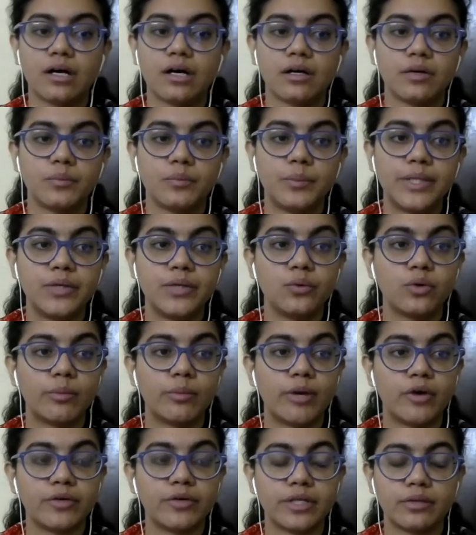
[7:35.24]

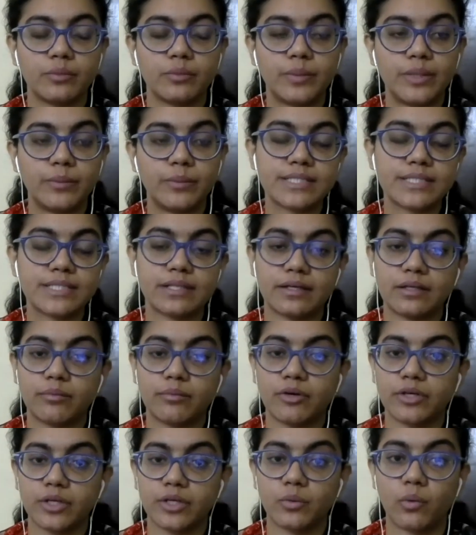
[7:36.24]
we study
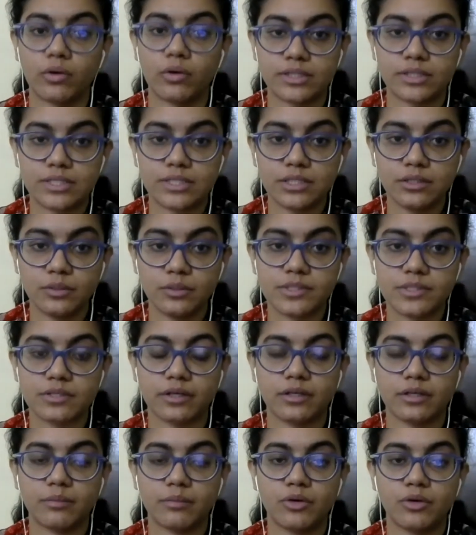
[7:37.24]
about equality, we
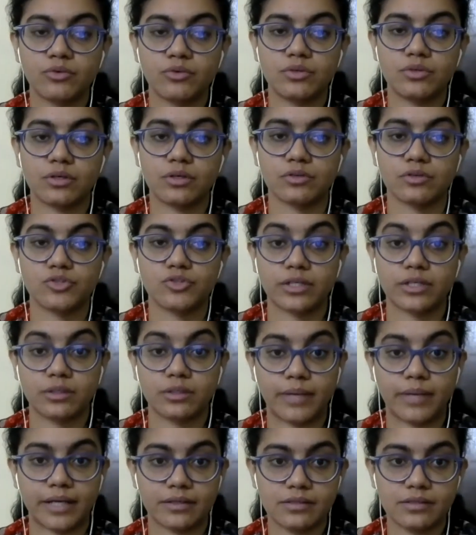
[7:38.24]
study about gender
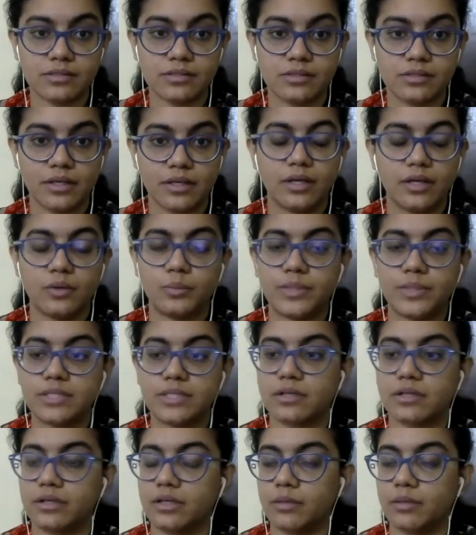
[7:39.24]
bias, we
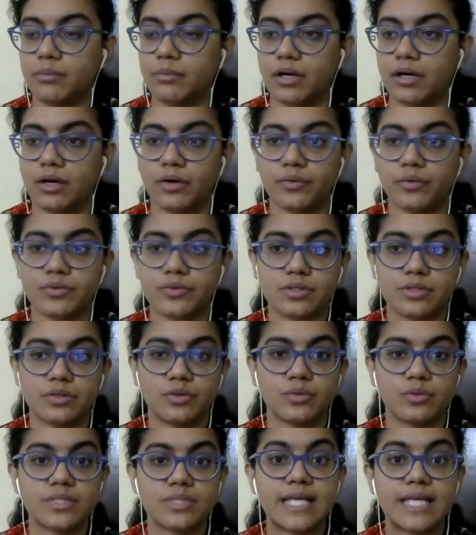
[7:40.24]
study about
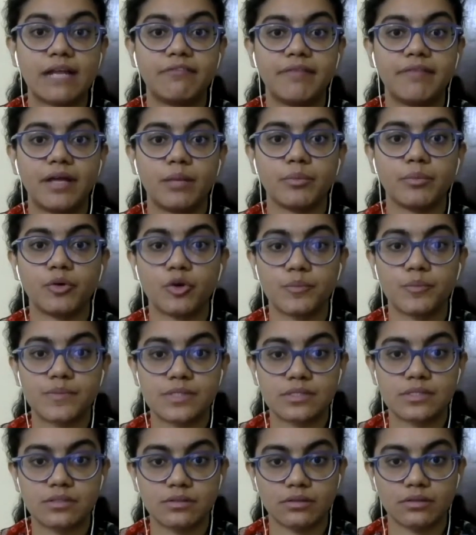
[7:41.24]
self-help
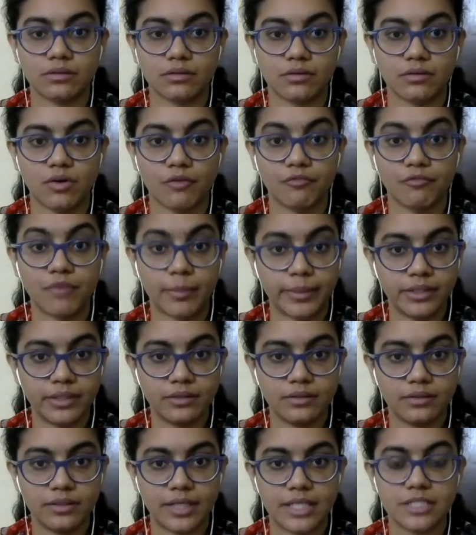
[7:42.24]
groups of women
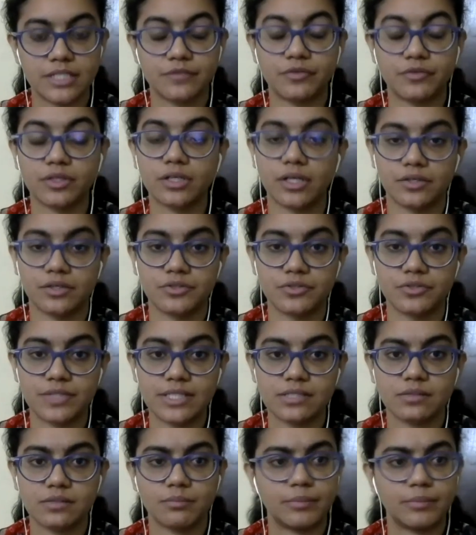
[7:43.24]
in different
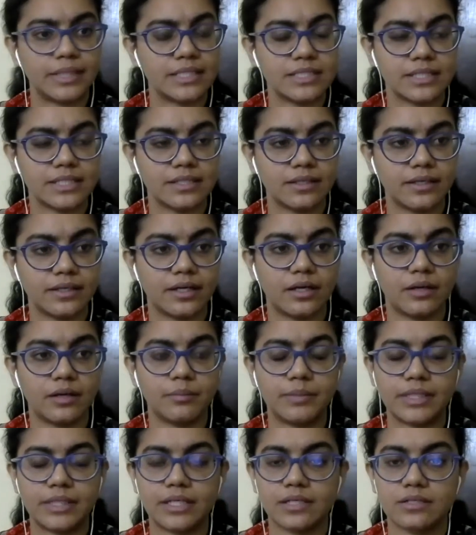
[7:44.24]
countries, be it India,
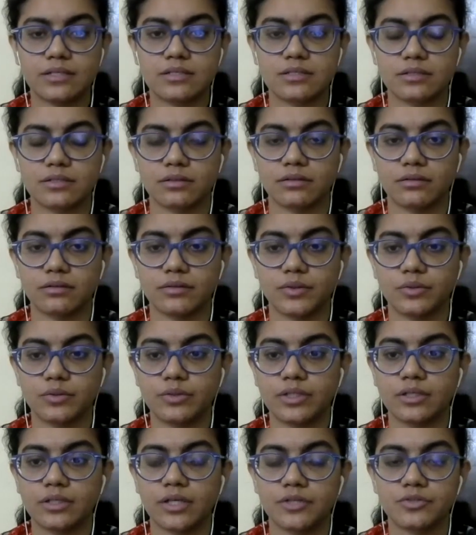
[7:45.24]
be it
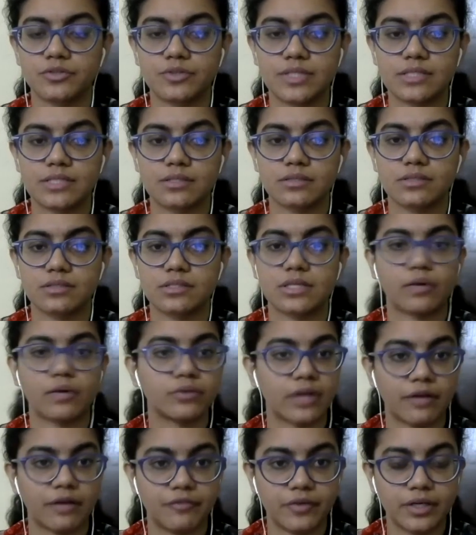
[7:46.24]
in countries in South
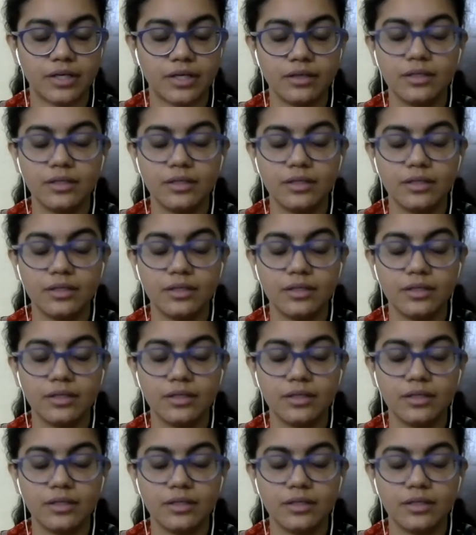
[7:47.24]
Africa.